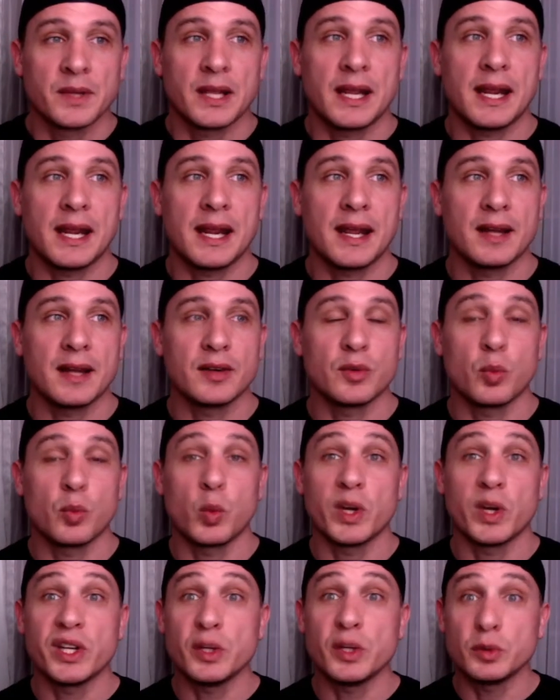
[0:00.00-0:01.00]
And
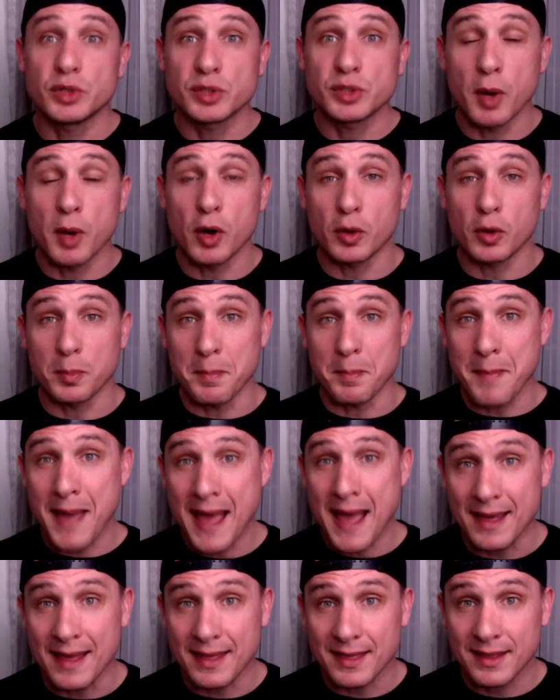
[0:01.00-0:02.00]
when you smoke
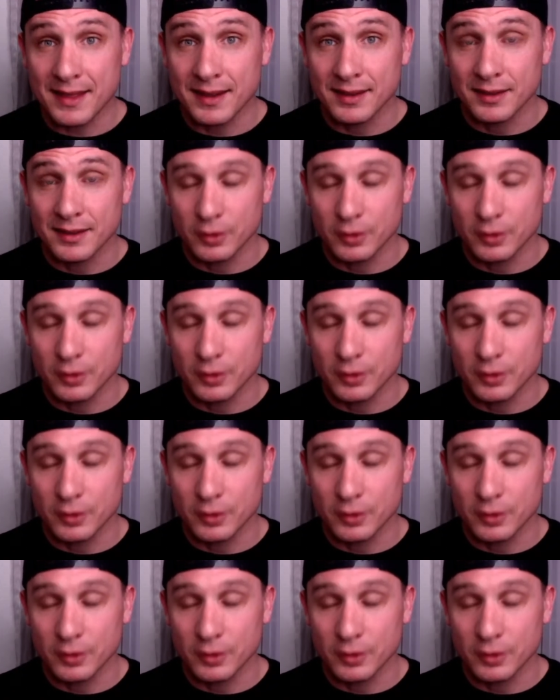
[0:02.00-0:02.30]
meth